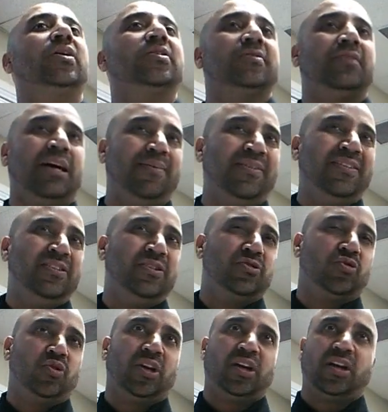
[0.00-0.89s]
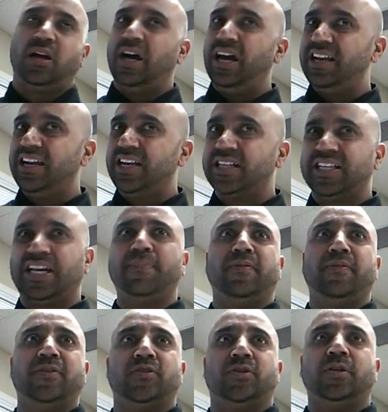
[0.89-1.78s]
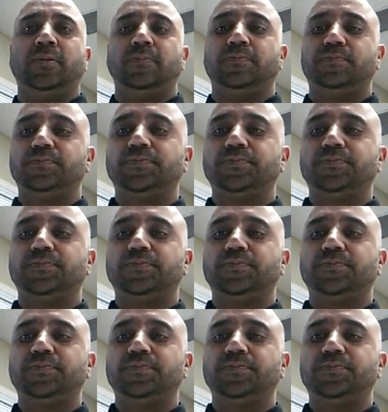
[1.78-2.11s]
a subdivision, so you can highlight subdivision.